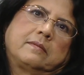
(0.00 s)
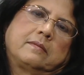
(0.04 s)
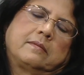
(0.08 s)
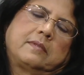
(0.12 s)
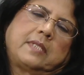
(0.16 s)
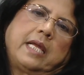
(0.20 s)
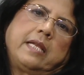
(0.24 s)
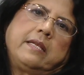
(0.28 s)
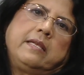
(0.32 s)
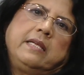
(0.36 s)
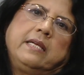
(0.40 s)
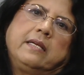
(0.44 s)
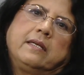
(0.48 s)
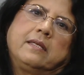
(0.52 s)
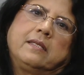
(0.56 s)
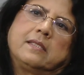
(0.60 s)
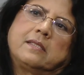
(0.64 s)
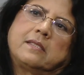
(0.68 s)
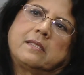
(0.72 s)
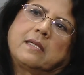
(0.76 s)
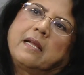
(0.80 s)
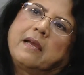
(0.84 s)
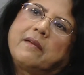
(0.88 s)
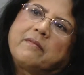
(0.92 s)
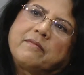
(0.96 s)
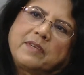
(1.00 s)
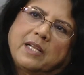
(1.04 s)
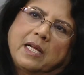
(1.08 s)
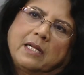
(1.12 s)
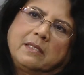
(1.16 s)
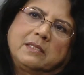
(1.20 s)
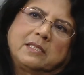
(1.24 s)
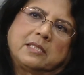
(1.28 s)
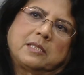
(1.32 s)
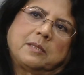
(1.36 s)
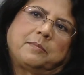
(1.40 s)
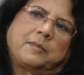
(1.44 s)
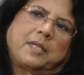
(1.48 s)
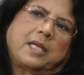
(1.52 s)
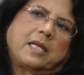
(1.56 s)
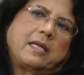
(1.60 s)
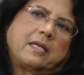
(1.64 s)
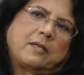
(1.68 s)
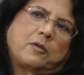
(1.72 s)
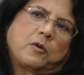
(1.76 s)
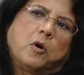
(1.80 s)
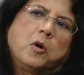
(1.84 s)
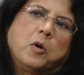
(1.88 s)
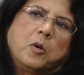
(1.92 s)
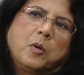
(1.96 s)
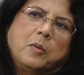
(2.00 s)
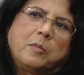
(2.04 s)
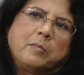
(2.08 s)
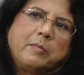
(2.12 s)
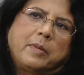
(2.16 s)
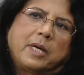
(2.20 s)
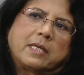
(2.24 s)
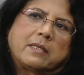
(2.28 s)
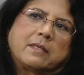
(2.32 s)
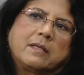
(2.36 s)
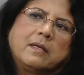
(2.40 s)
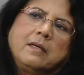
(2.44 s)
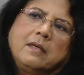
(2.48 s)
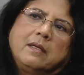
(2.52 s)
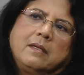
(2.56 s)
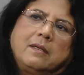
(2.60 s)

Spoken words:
10 years and I've done something at home, but